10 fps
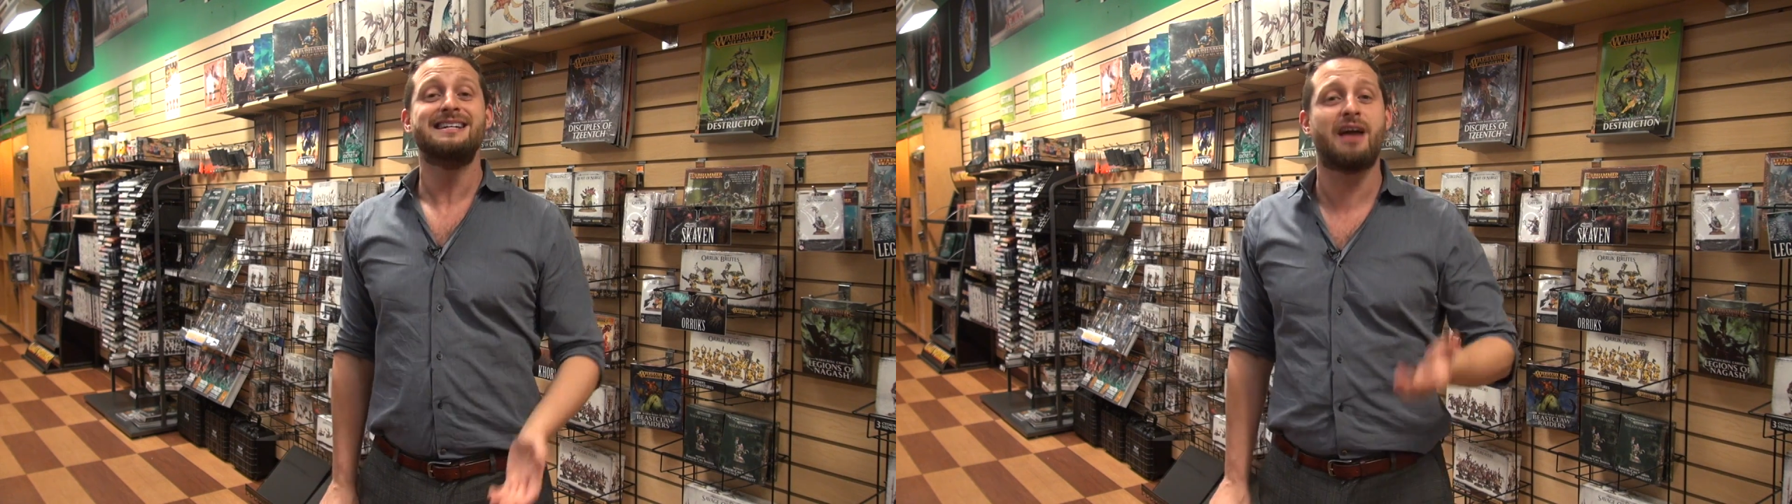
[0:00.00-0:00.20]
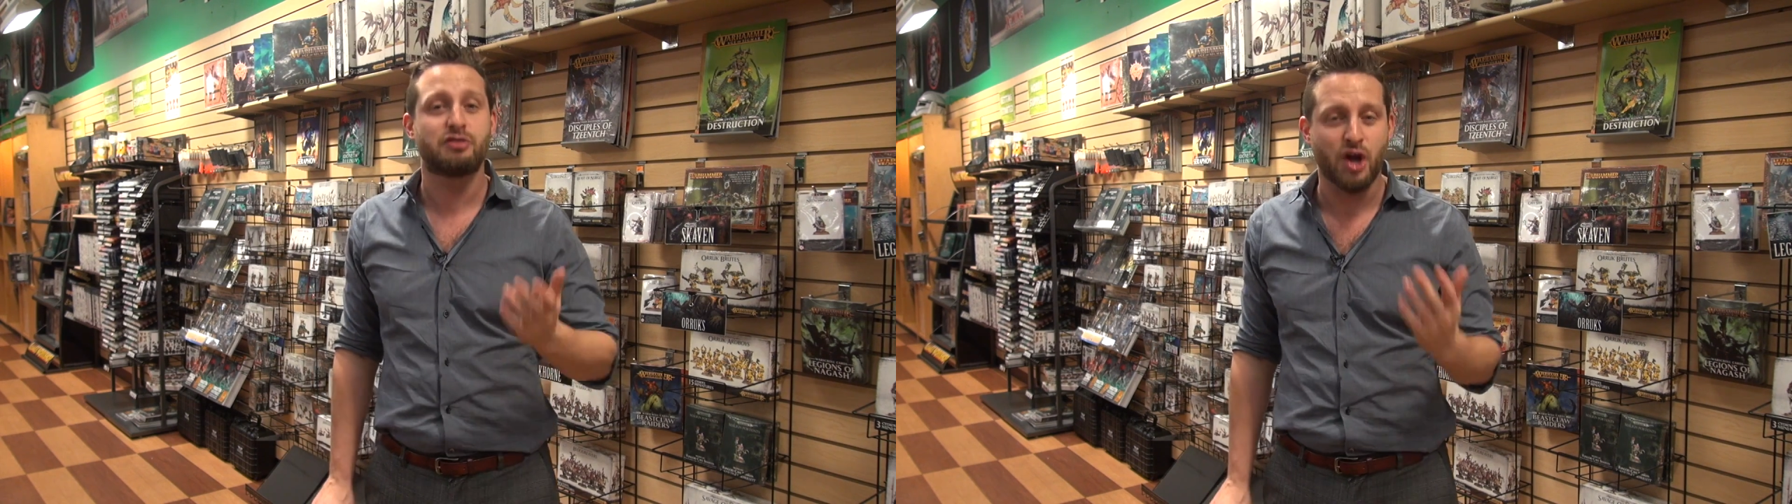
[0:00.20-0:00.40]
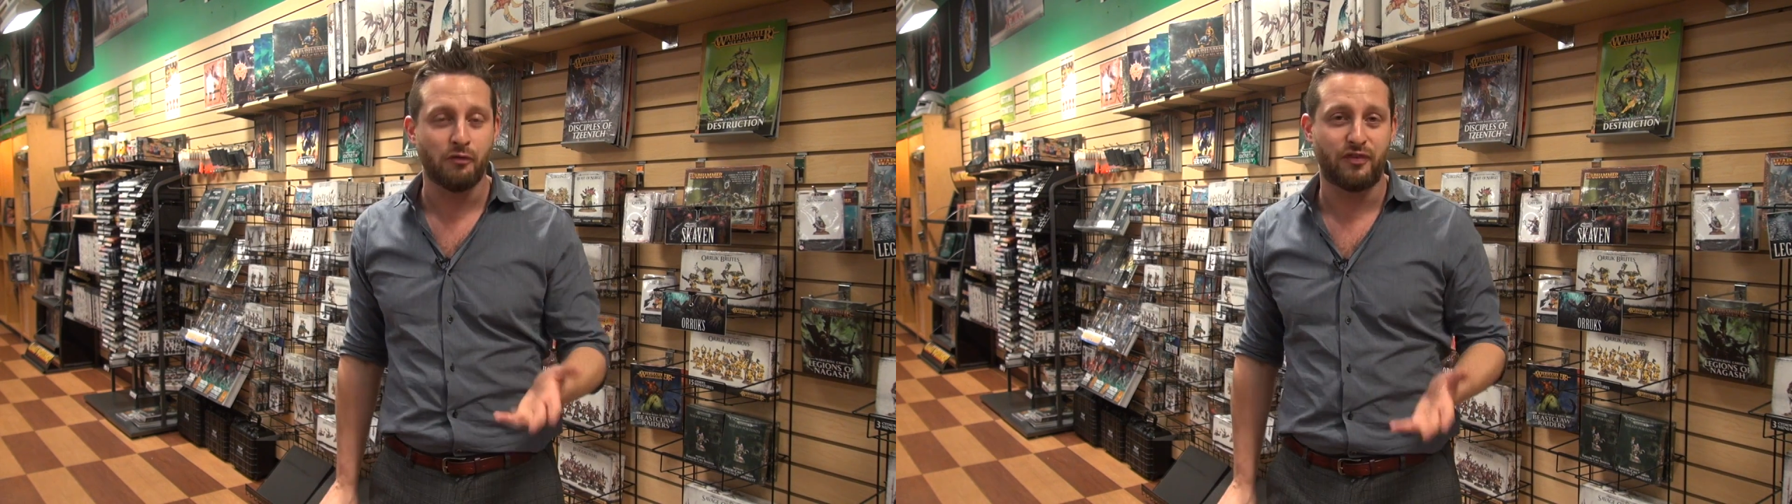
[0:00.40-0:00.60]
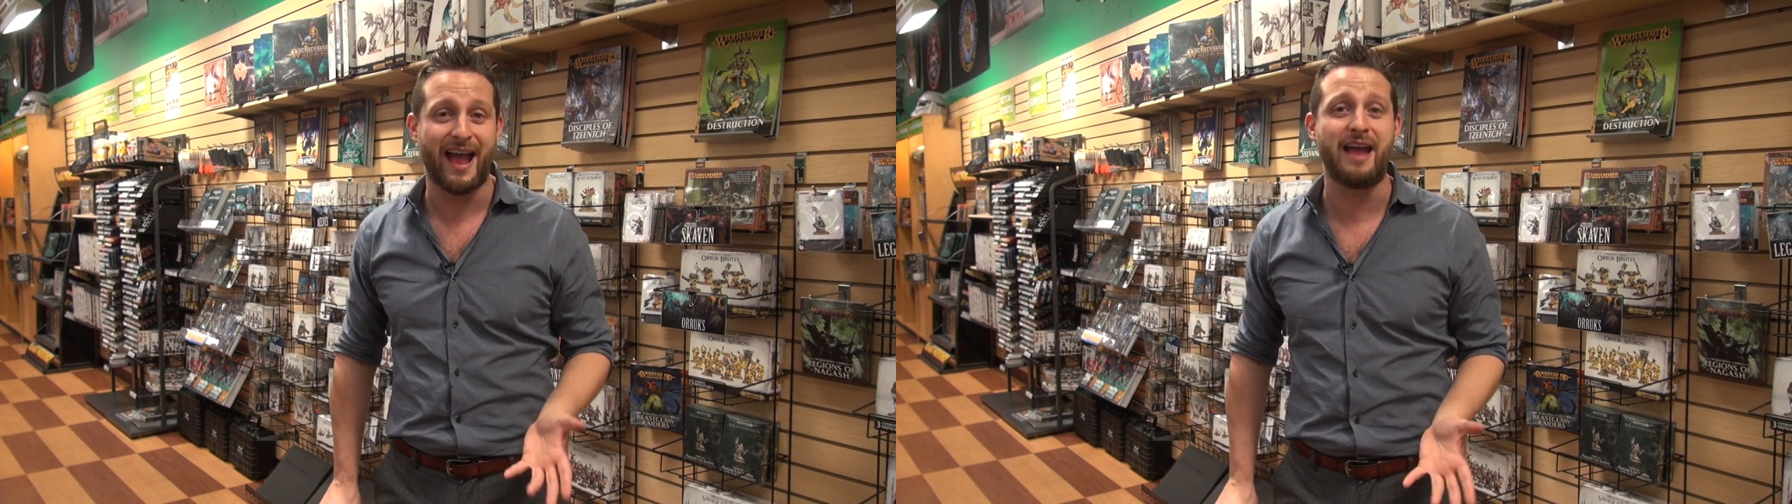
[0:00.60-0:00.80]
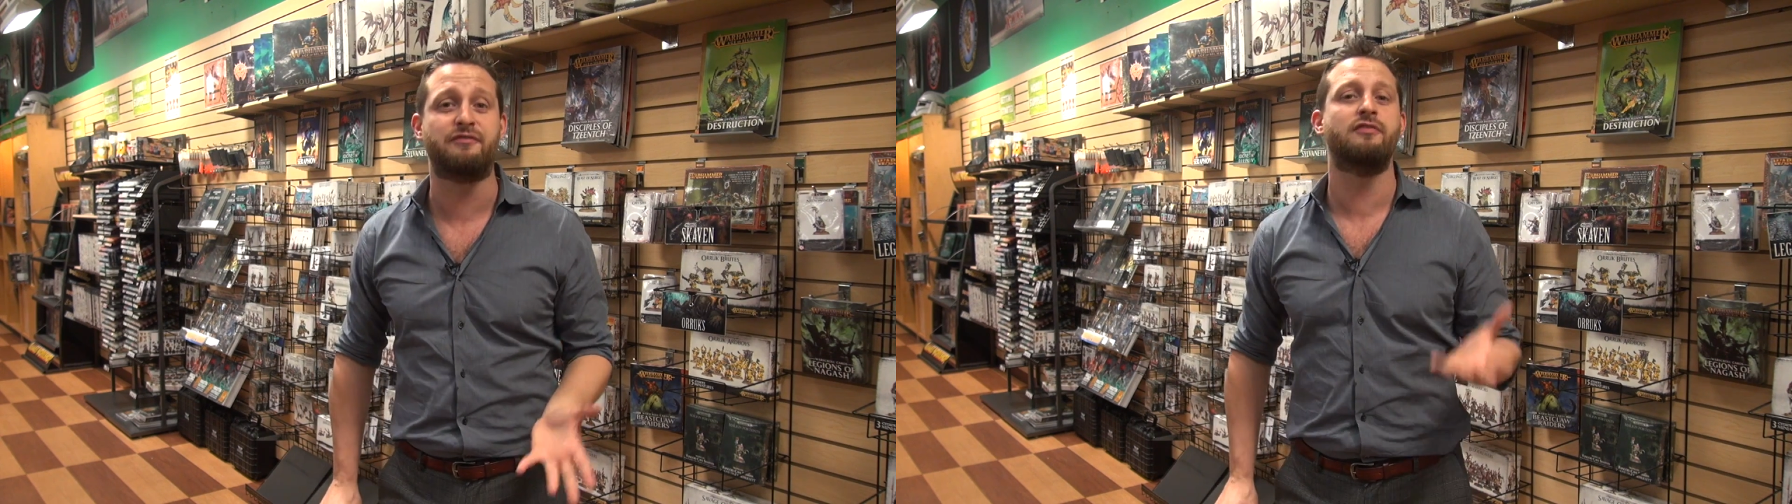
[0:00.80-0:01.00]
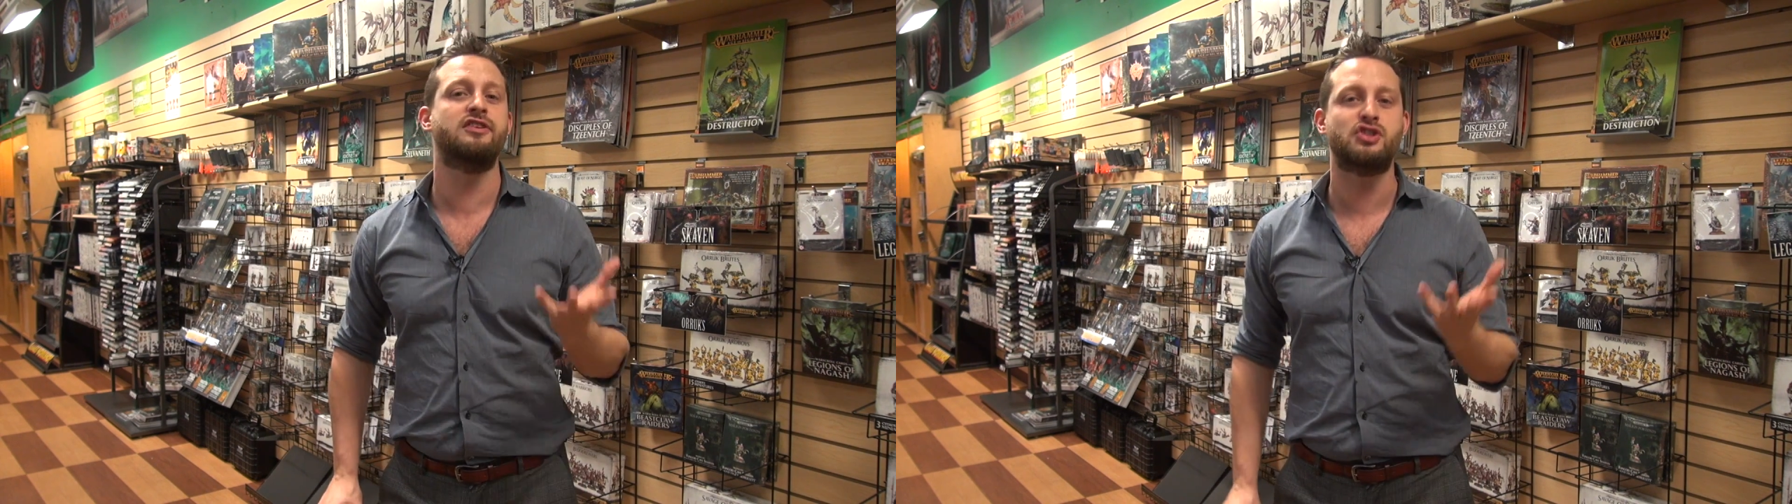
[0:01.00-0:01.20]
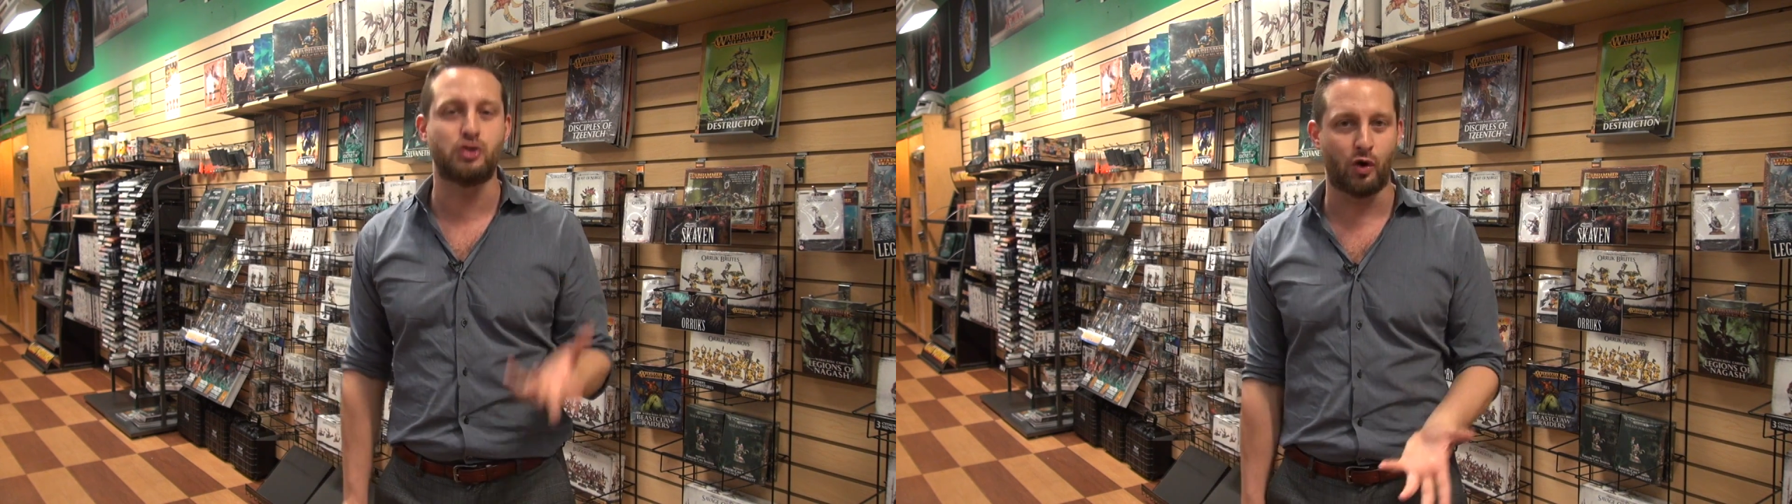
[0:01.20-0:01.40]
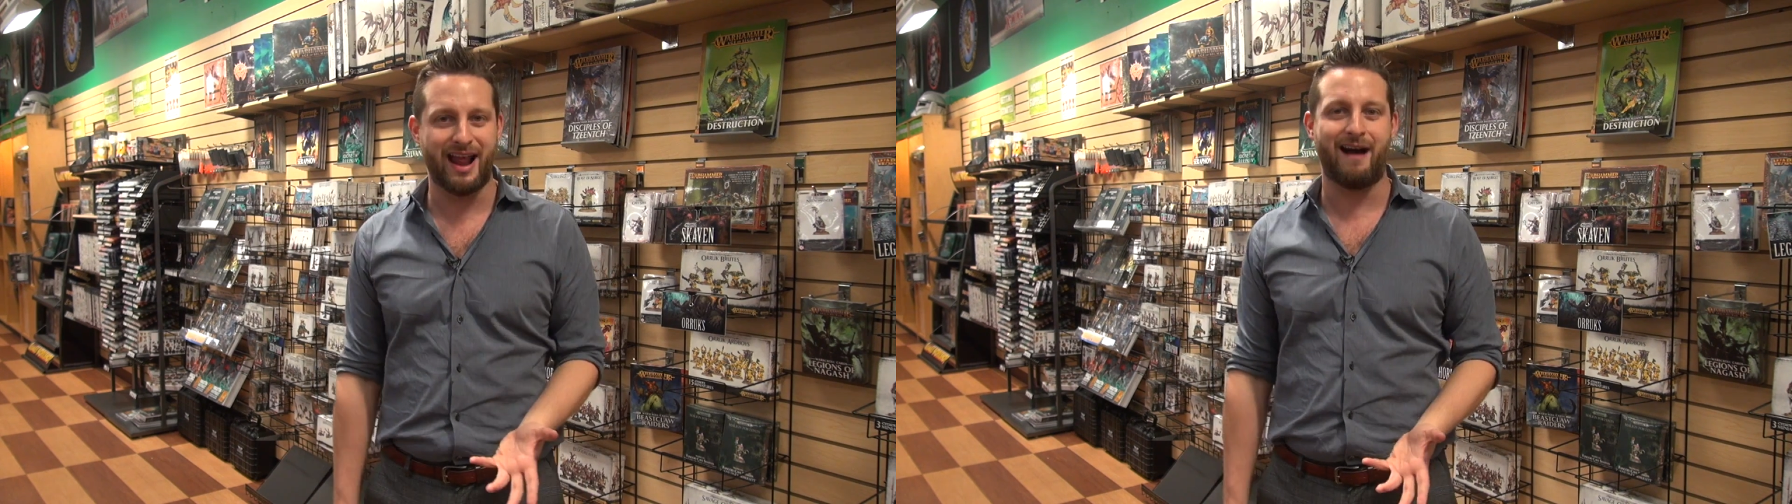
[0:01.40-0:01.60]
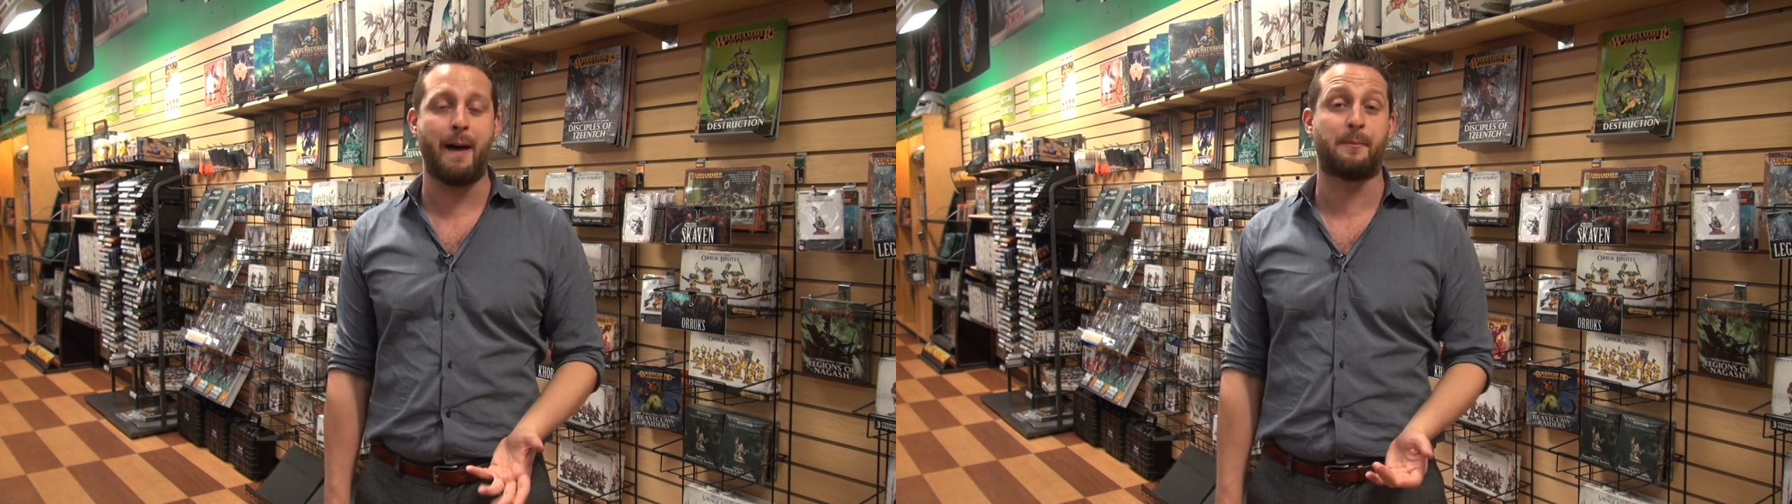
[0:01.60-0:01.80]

Now, don't forget, if you've enjoyed our